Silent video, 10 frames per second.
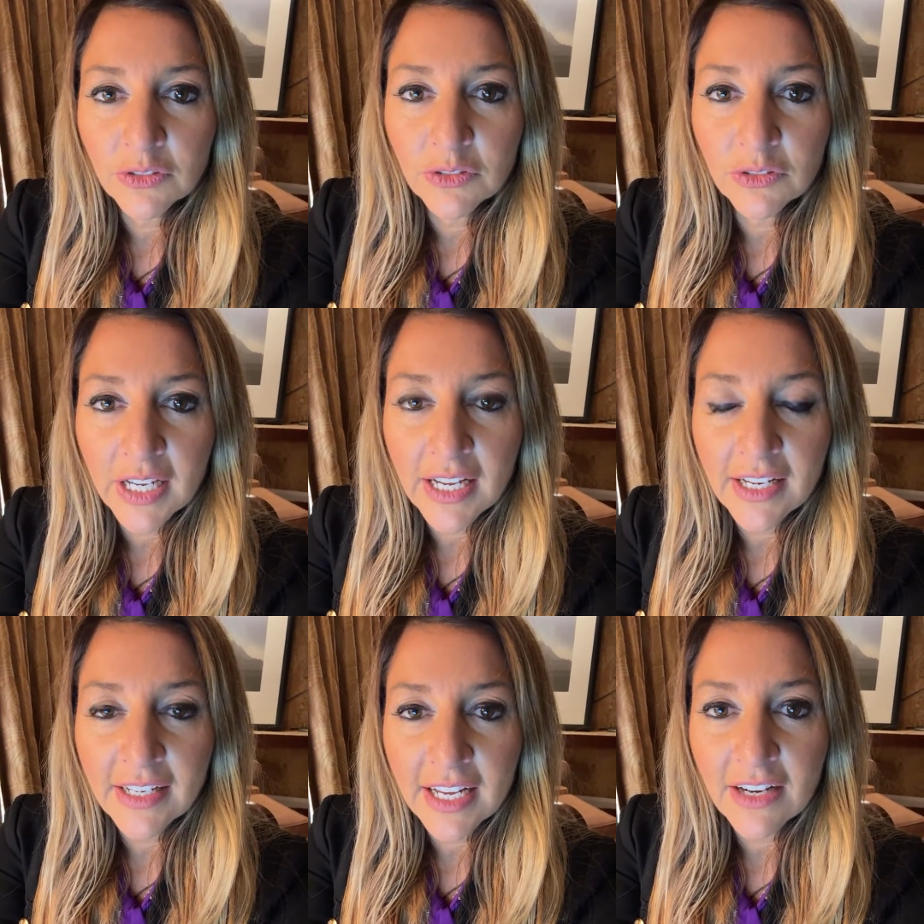
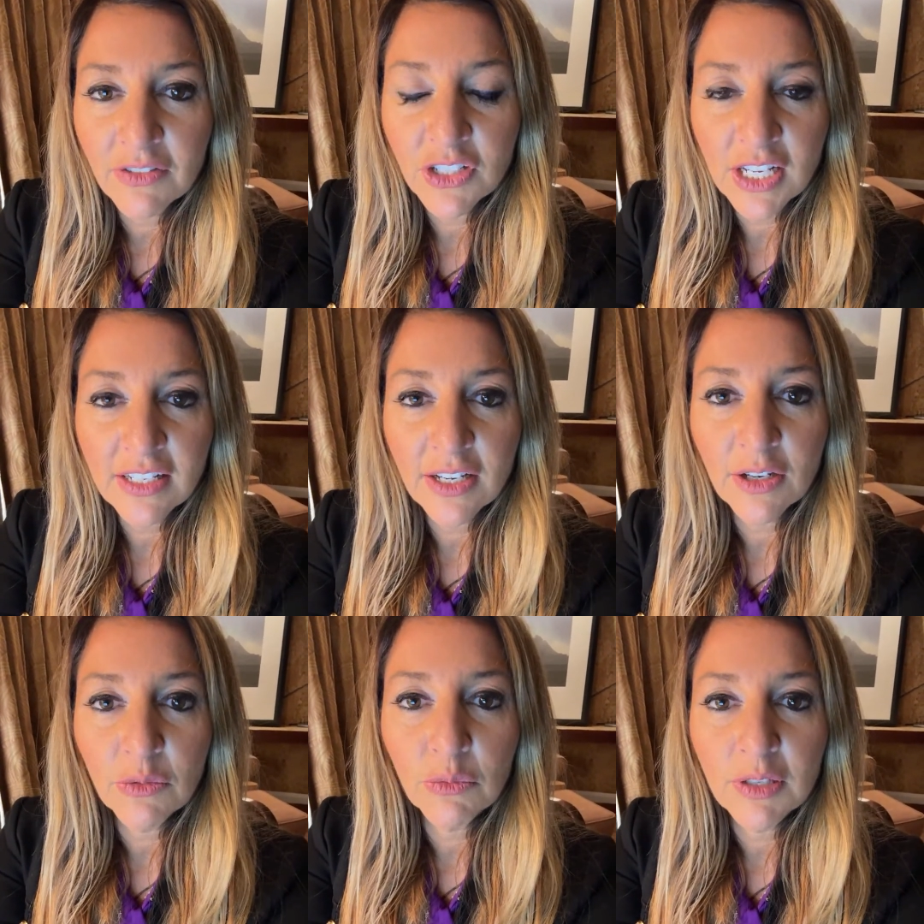gray negative
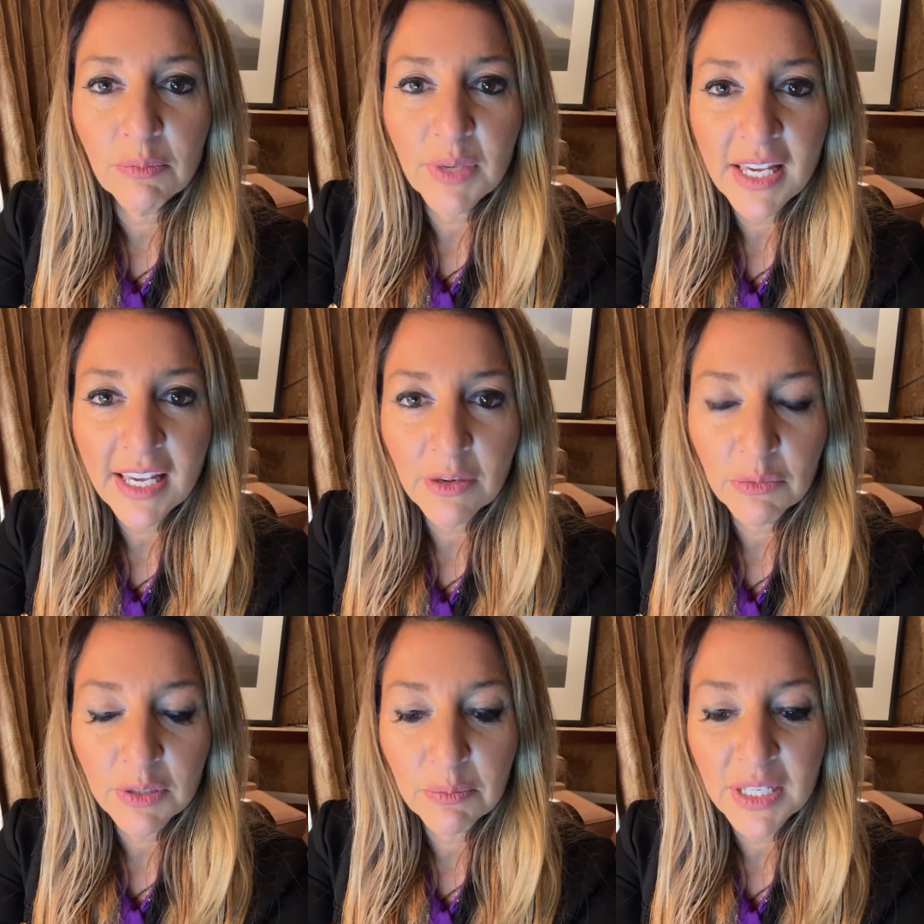agenda would
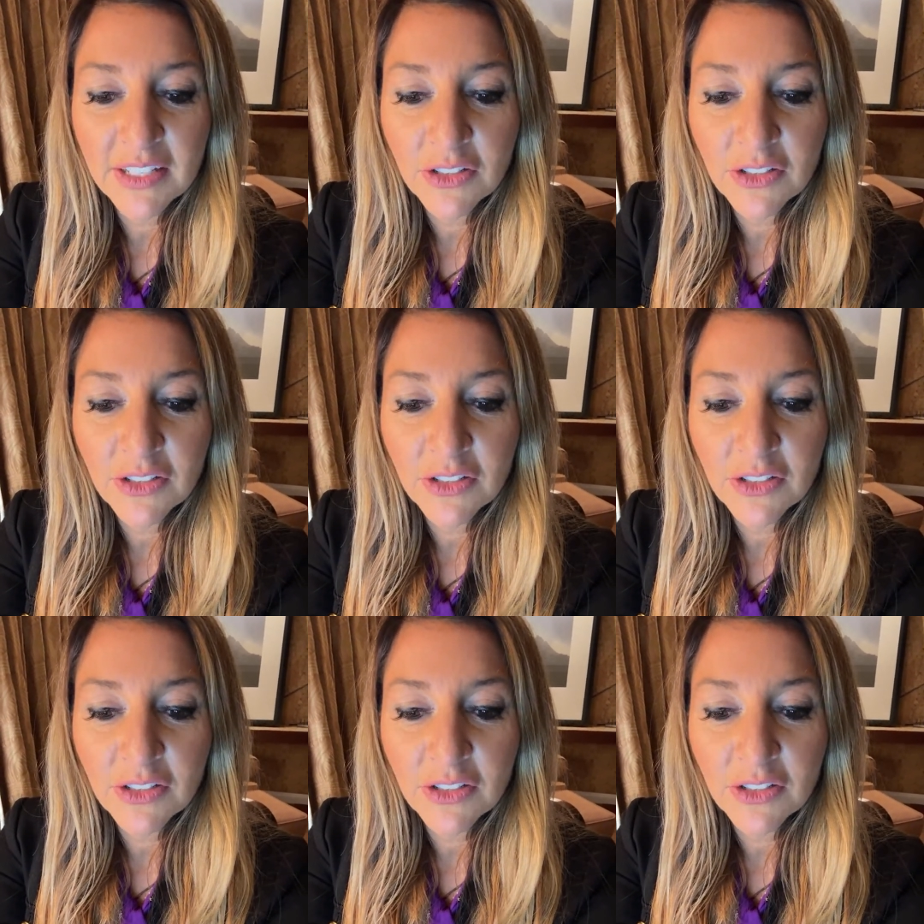be